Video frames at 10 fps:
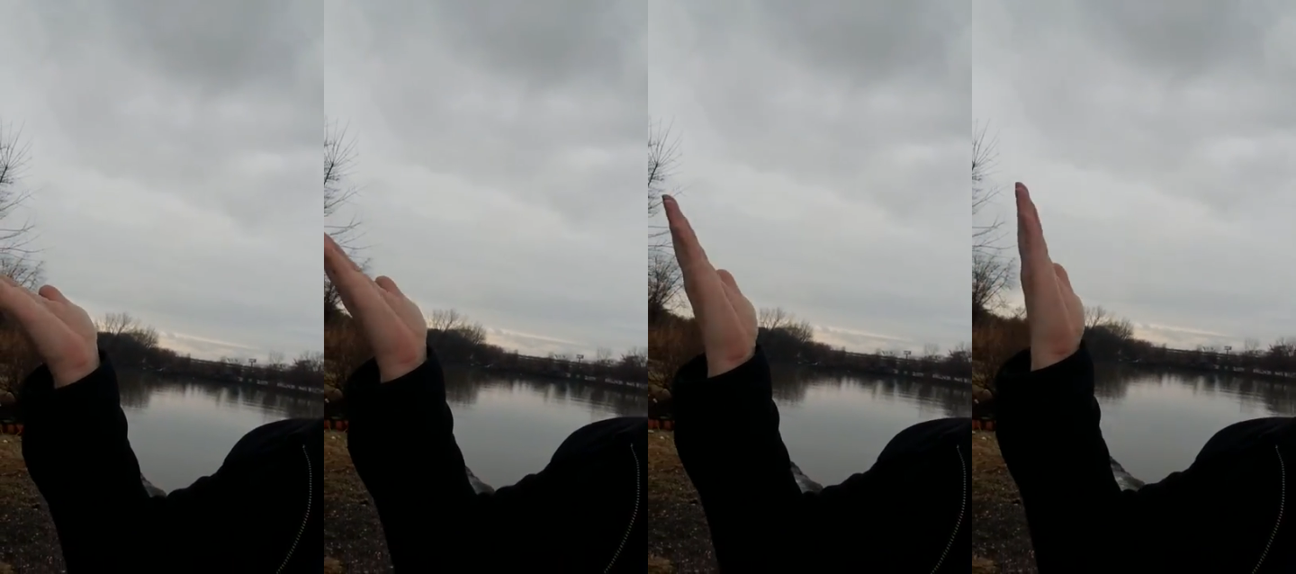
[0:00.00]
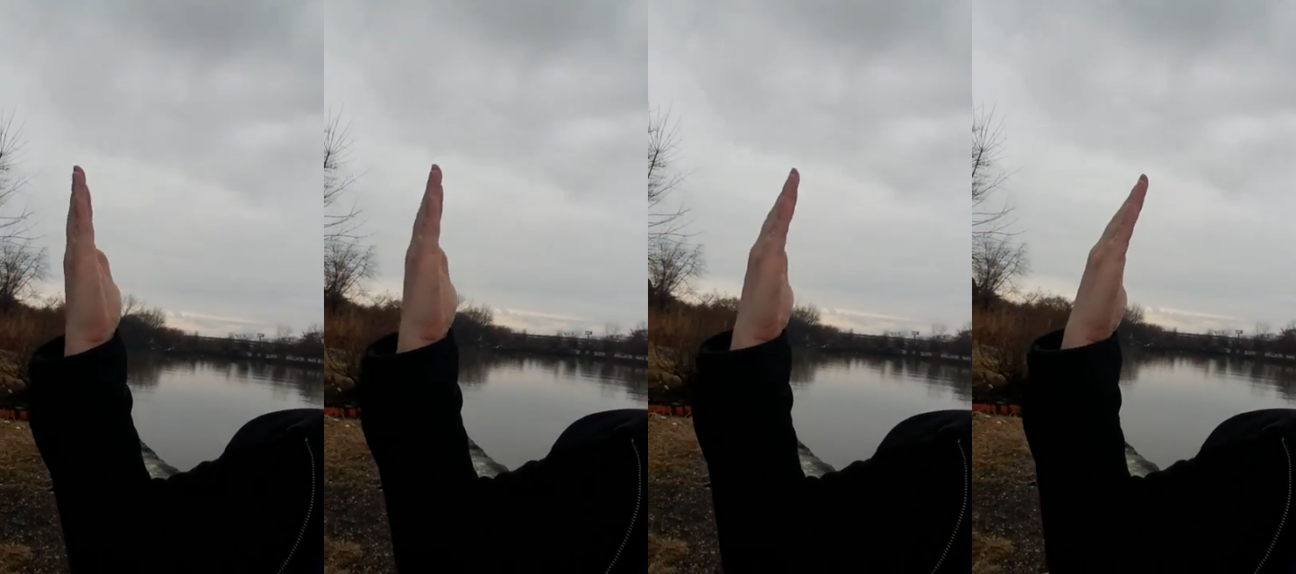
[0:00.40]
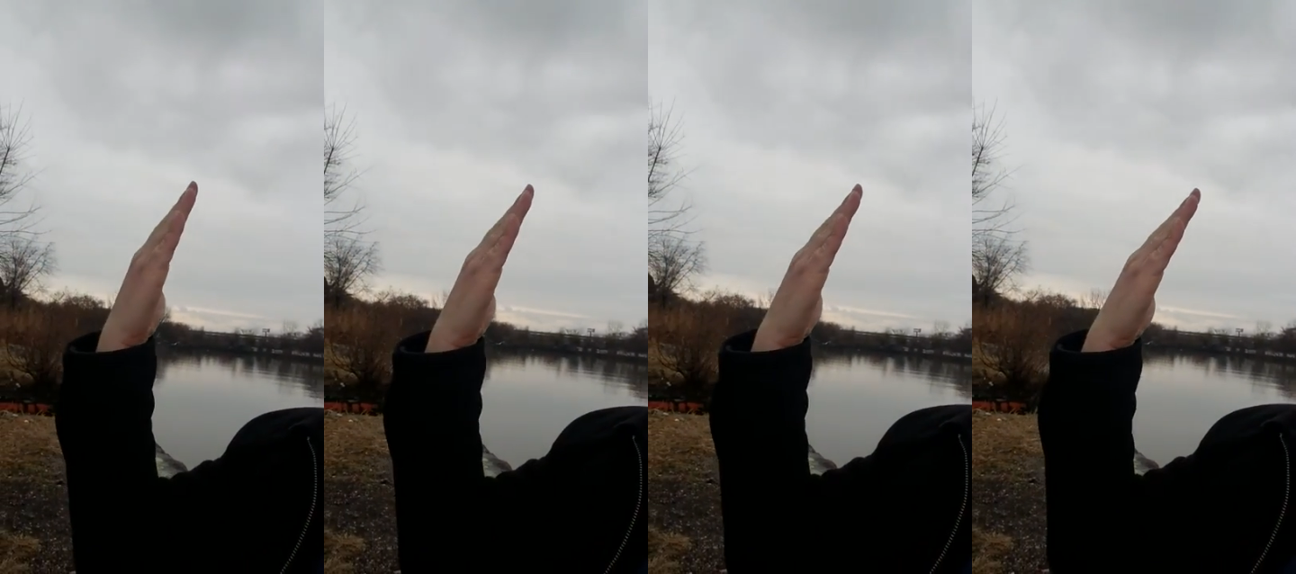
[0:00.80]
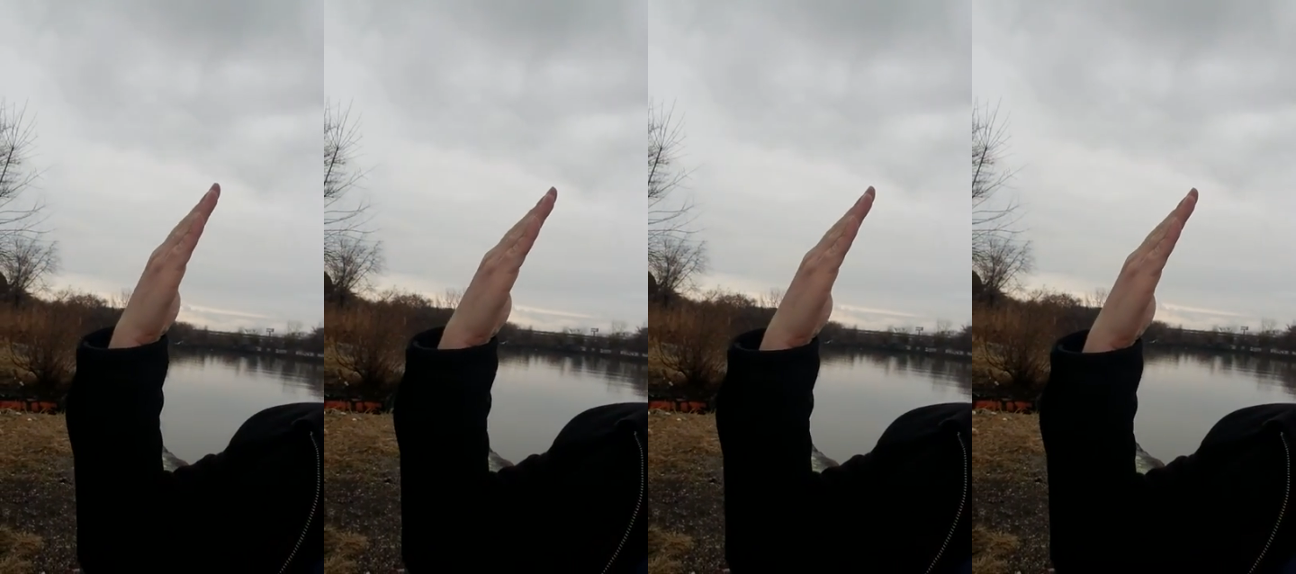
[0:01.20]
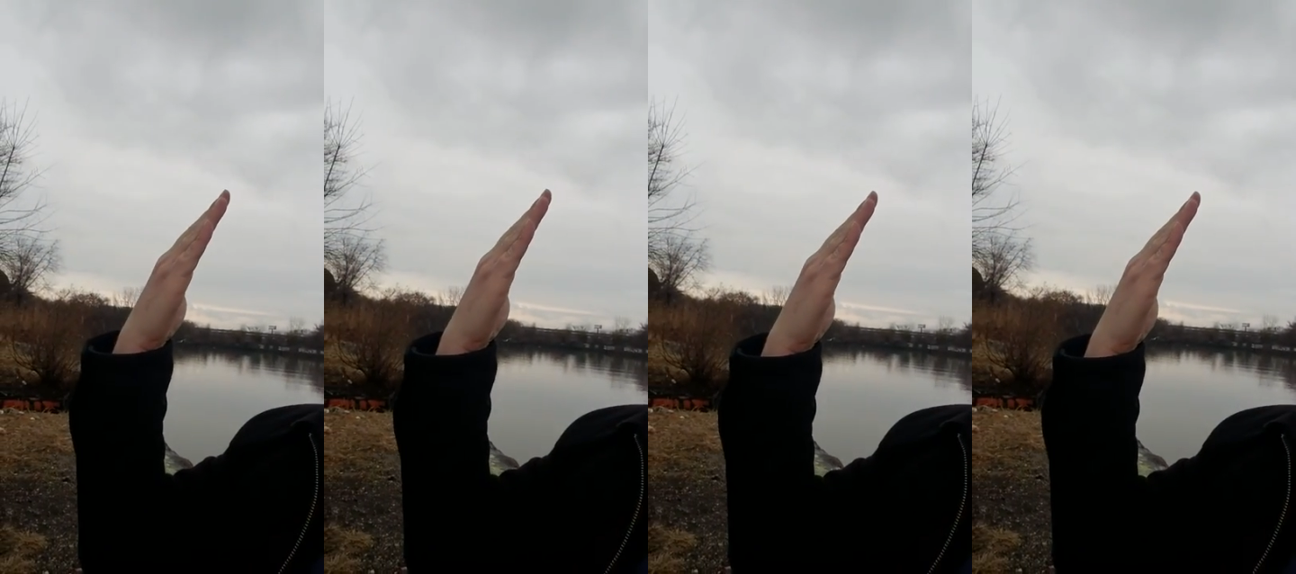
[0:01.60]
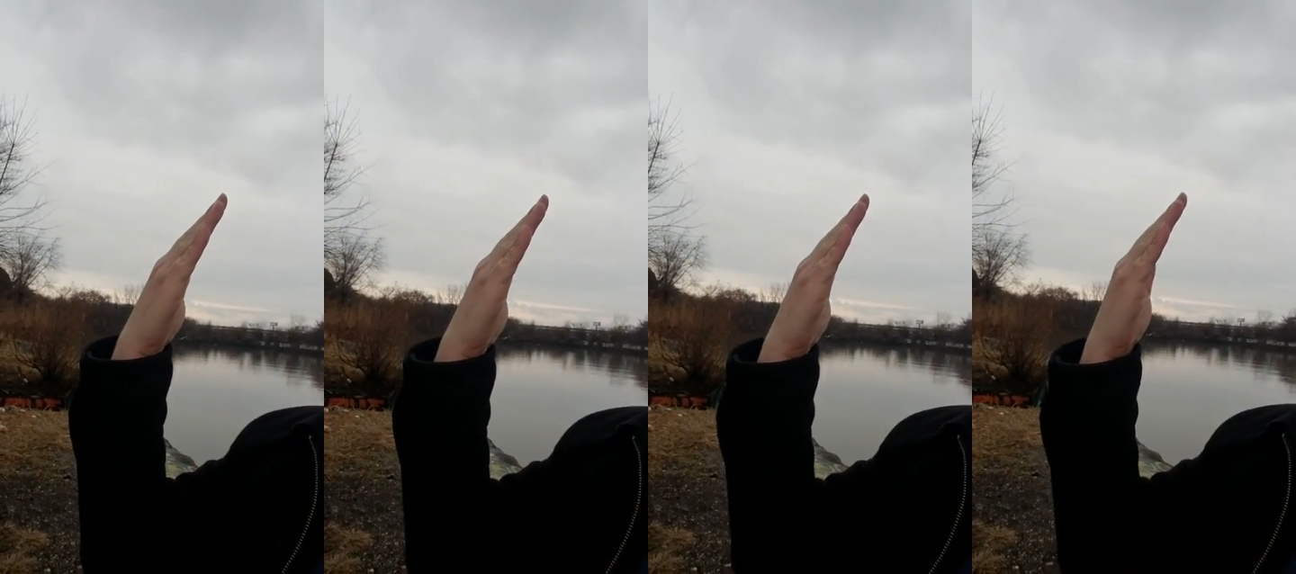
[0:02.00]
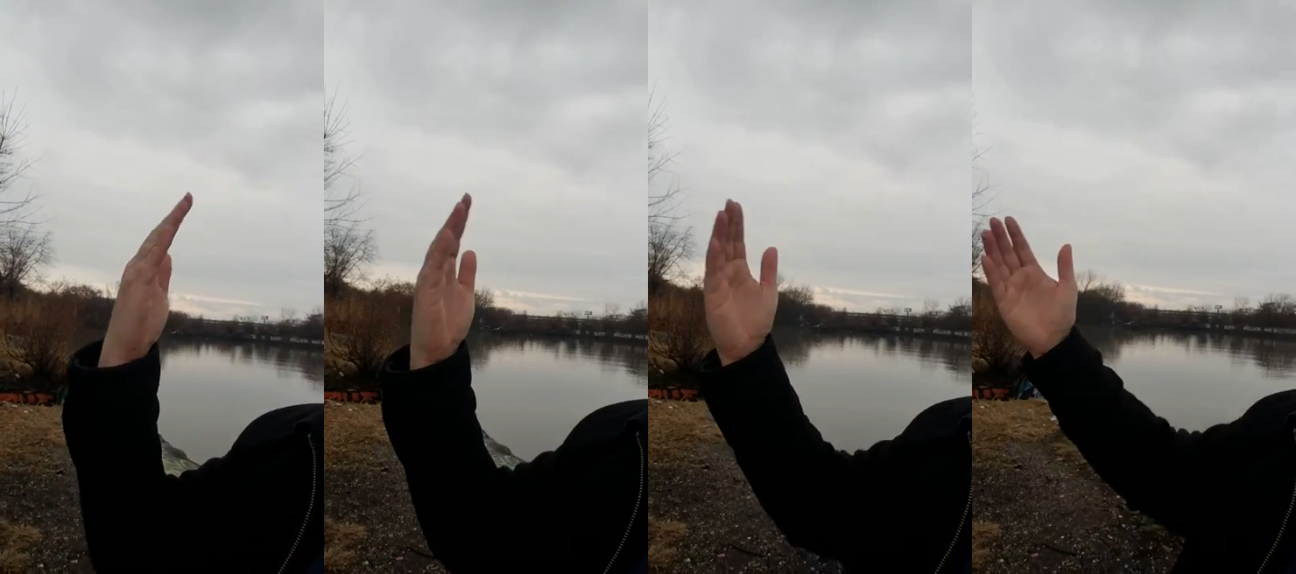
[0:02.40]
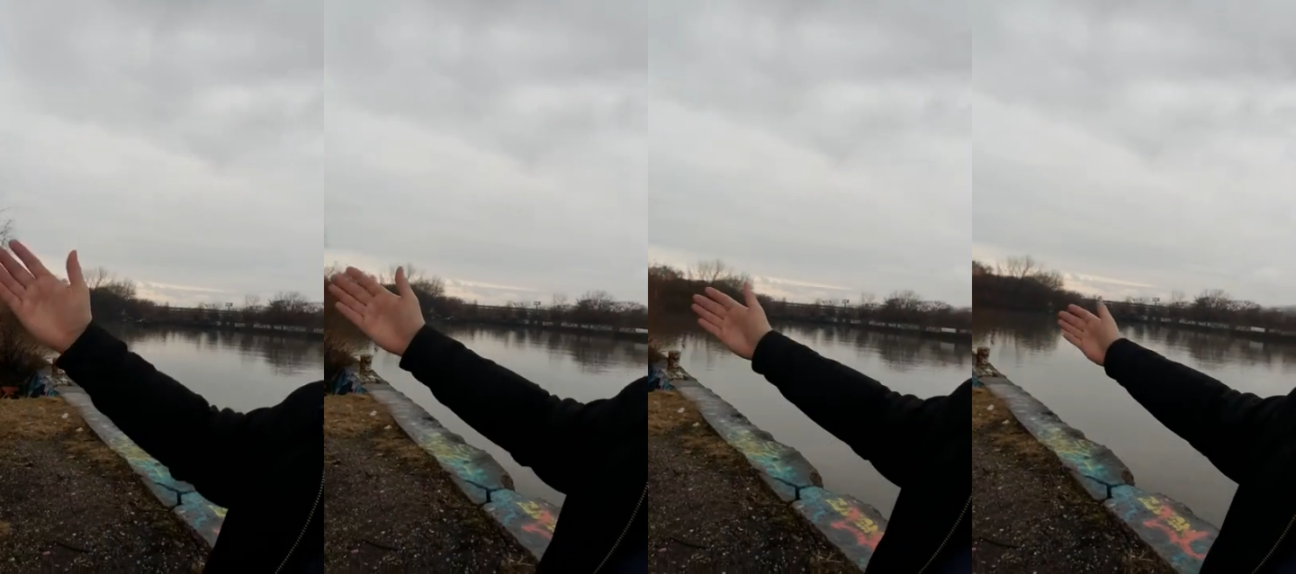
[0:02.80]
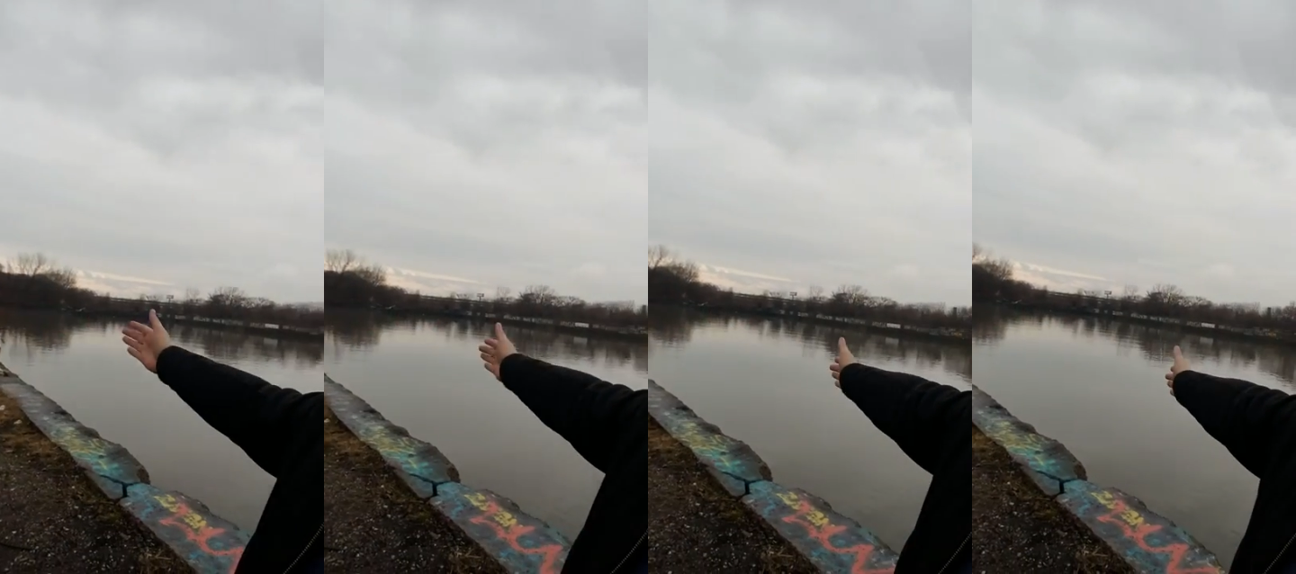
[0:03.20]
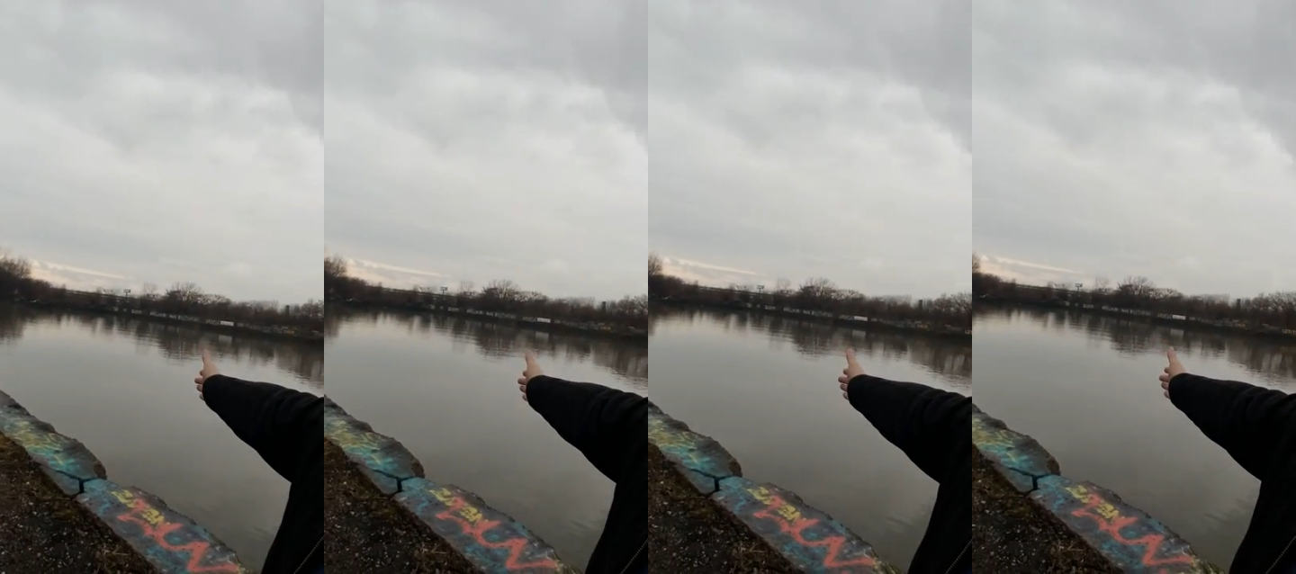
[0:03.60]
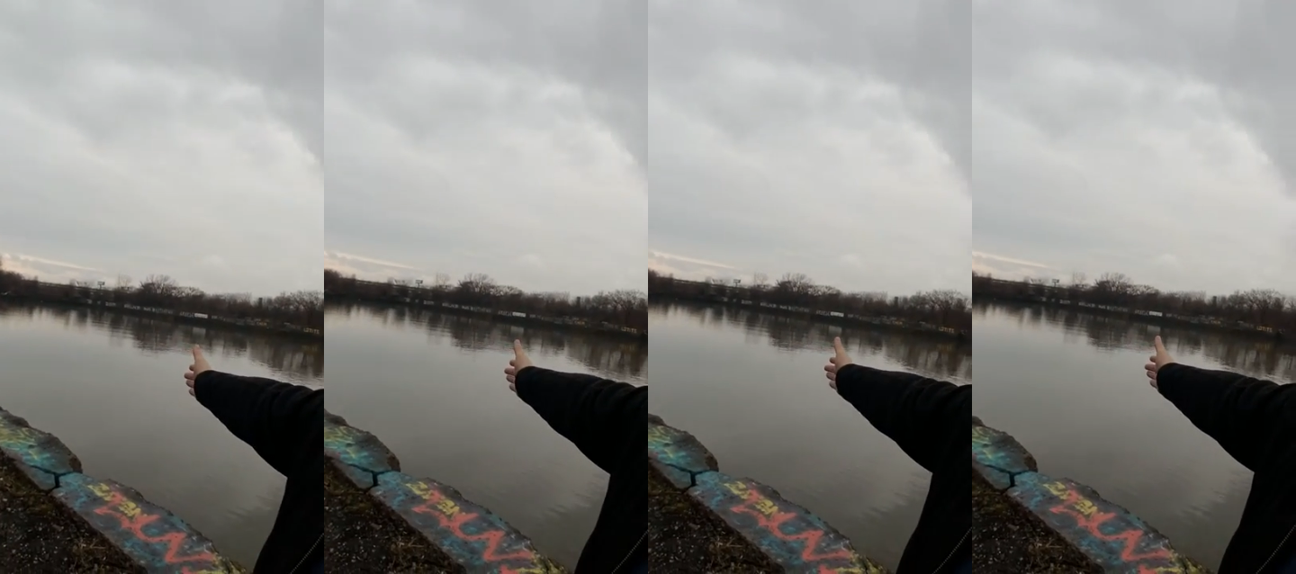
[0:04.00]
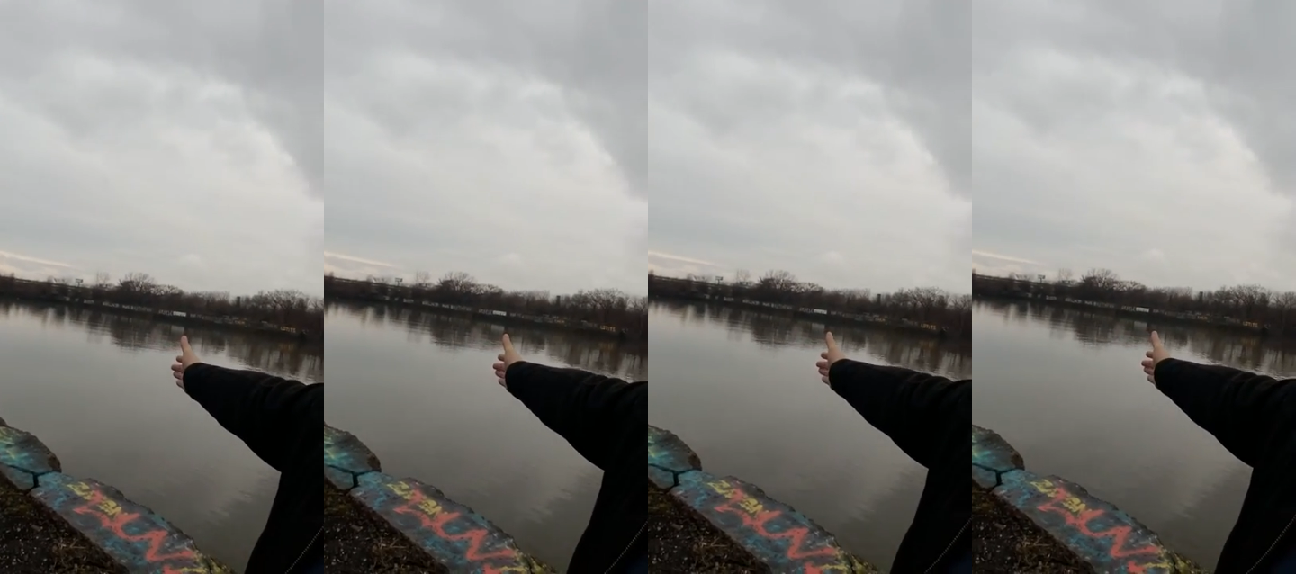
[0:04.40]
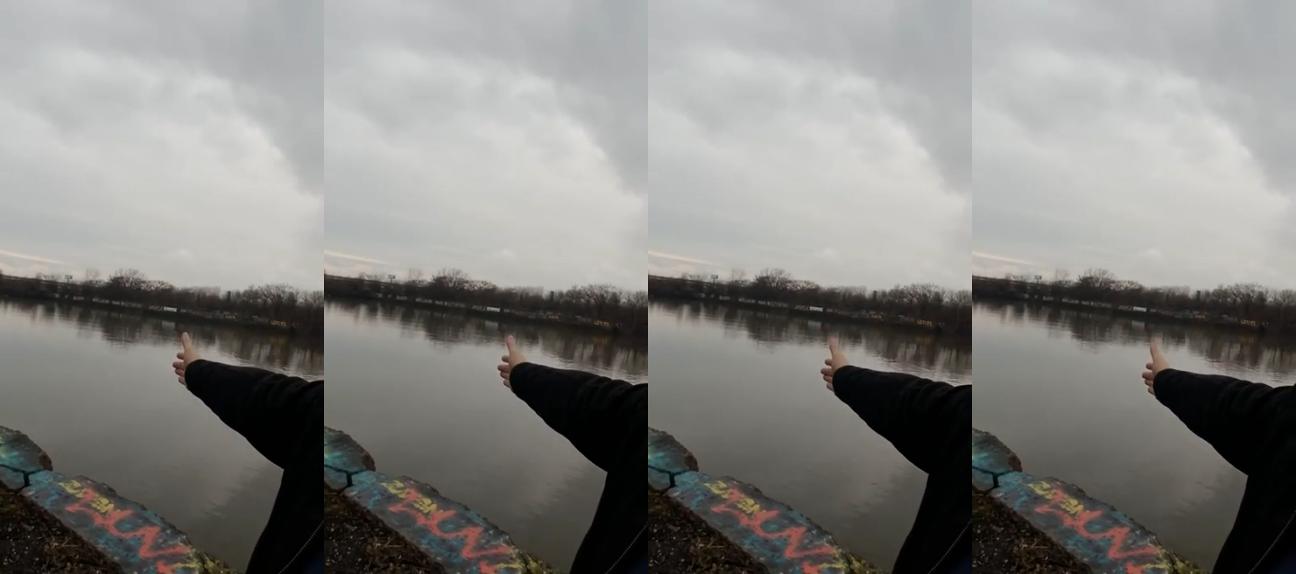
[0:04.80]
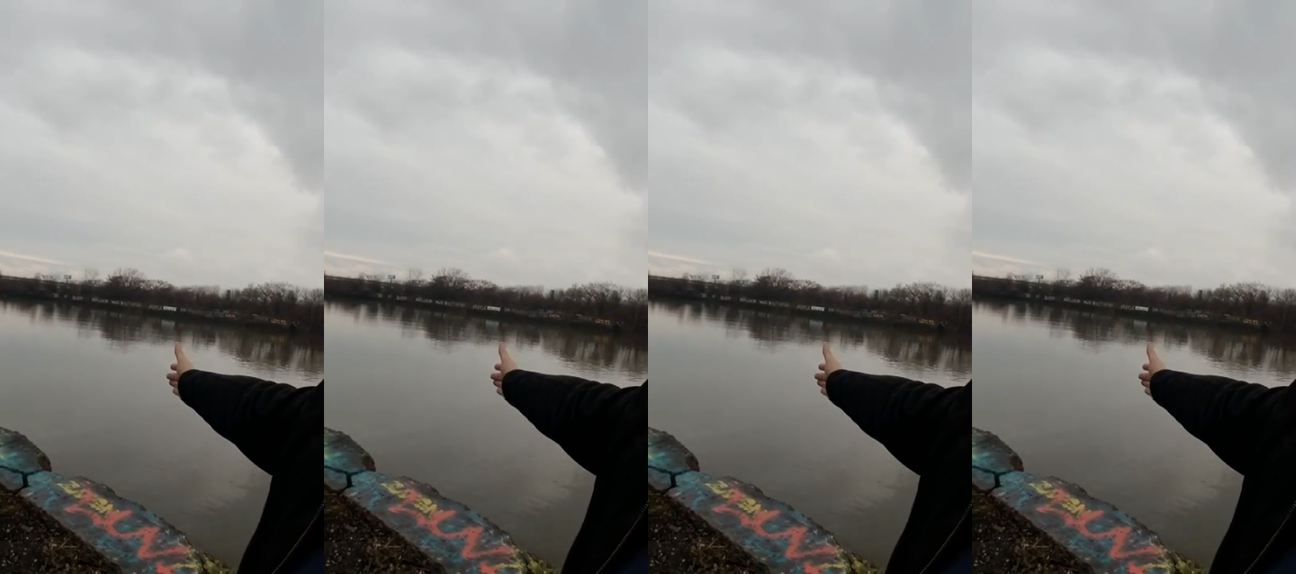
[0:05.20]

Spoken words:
(no speaker visible)